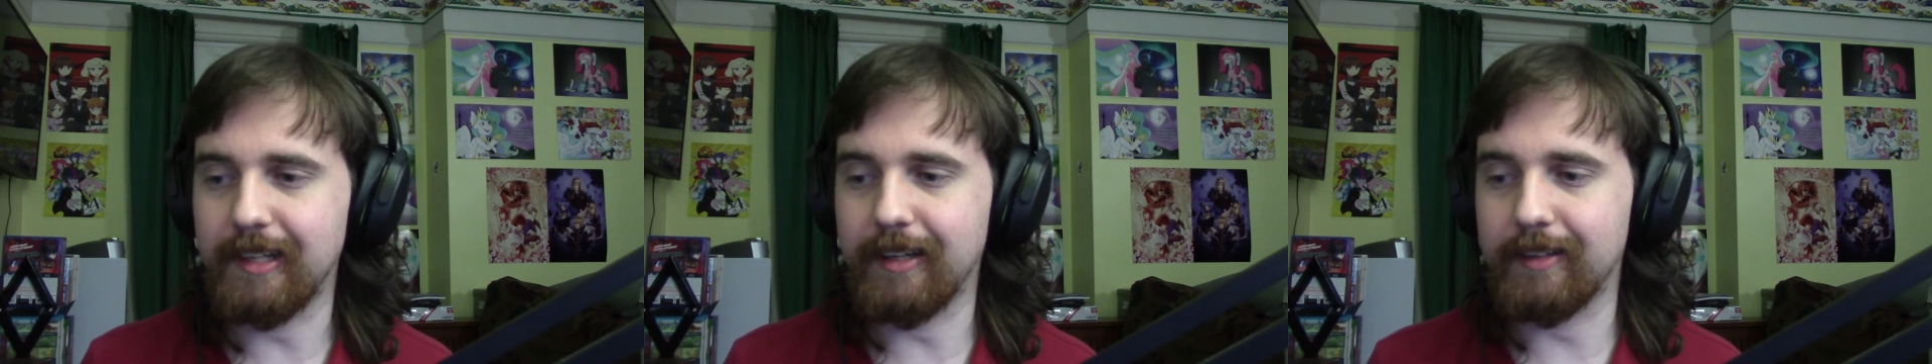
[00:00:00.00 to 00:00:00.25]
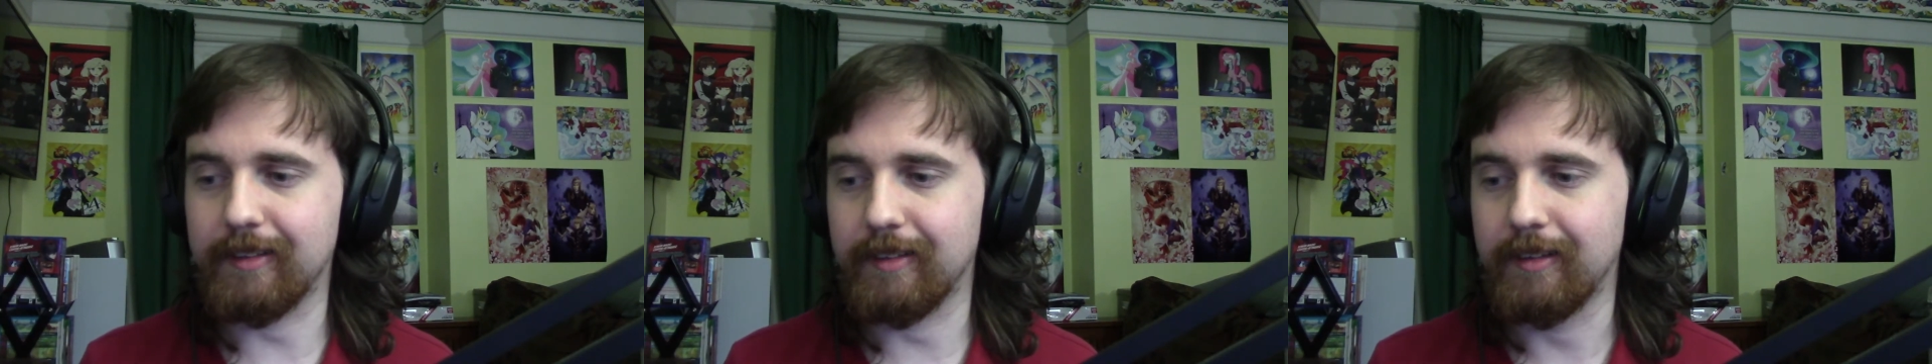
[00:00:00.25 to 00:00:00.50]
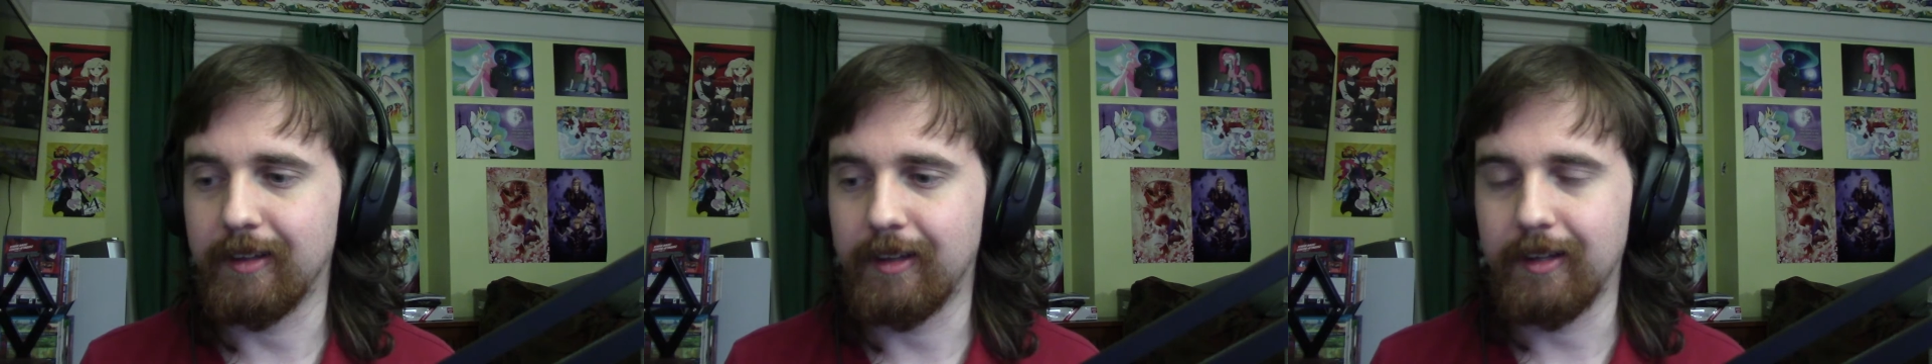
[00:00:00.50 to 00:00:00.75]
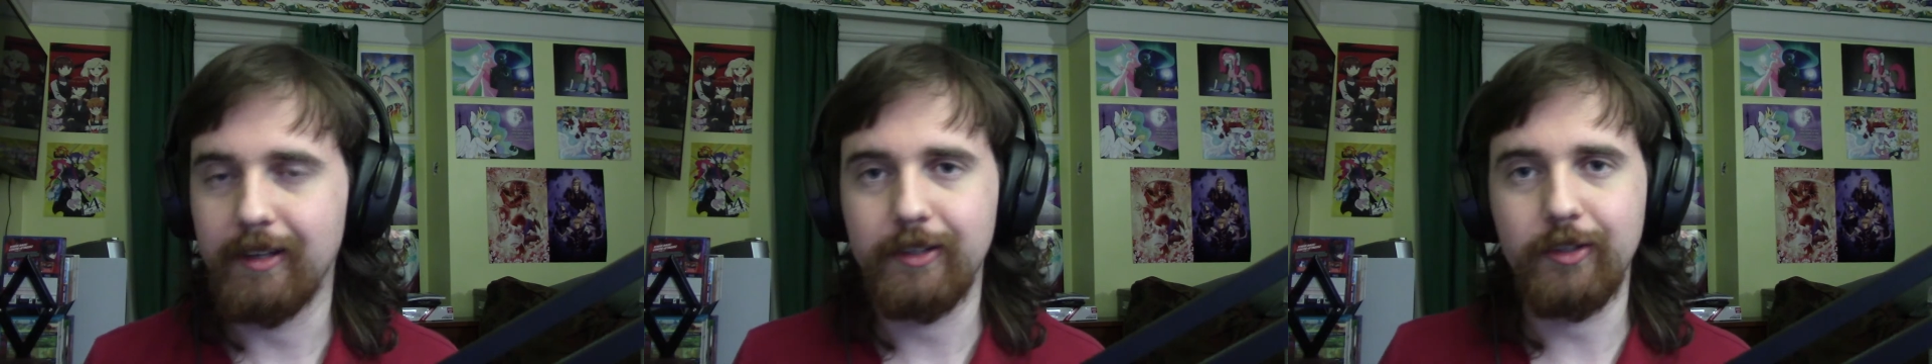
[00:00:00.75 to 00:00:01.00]
And
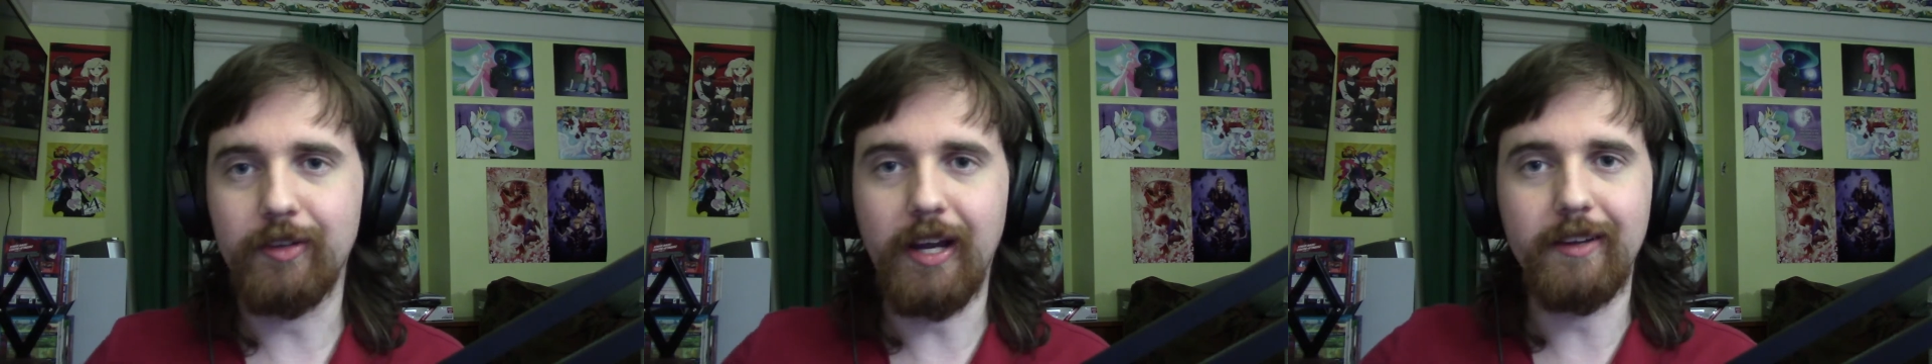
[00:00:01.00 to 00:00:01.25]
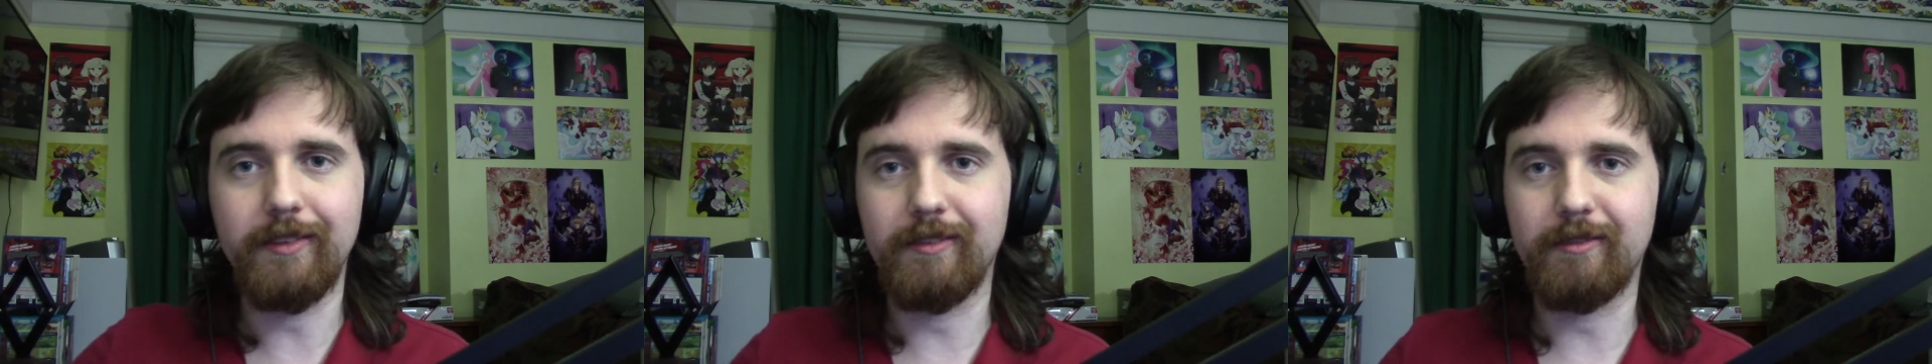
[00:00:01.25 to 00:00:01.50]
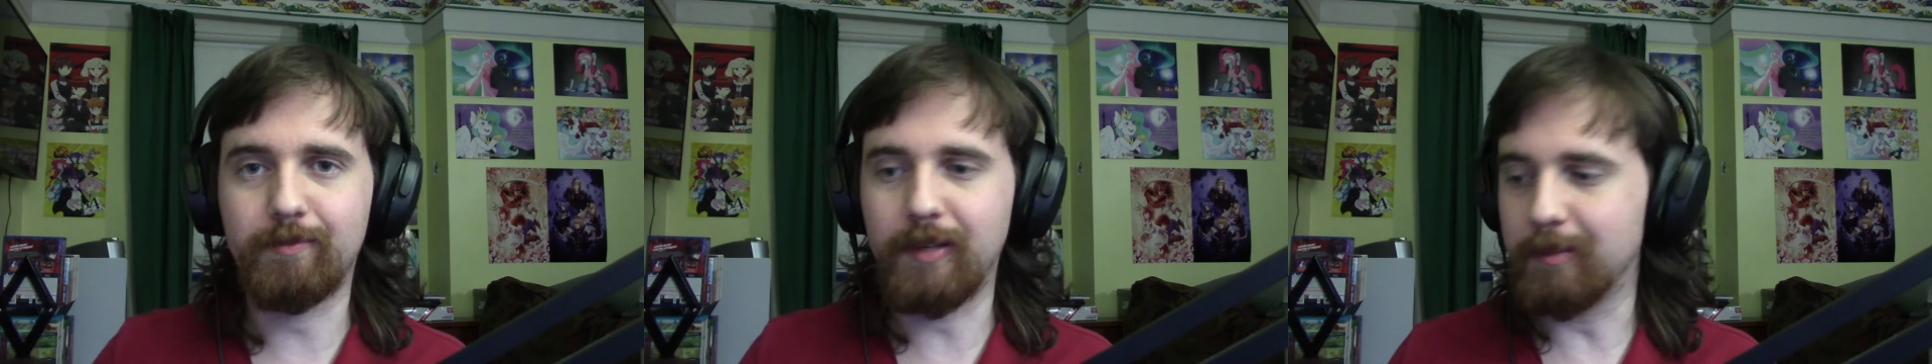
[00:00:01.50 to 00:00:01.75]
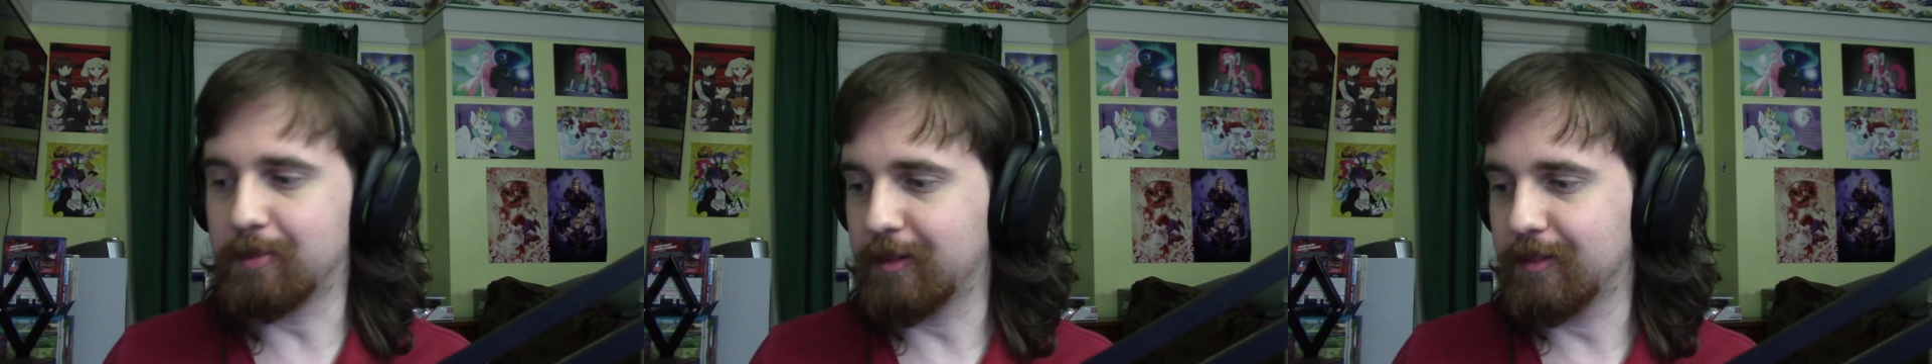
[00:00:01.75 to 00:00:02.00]
you got
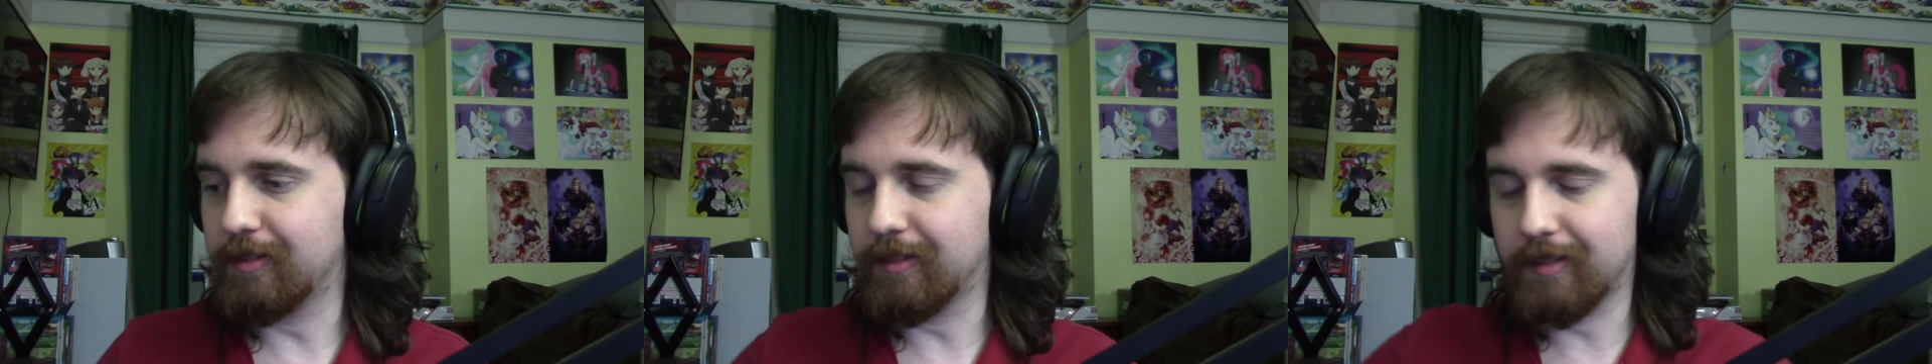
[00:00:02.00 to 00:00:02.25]
people.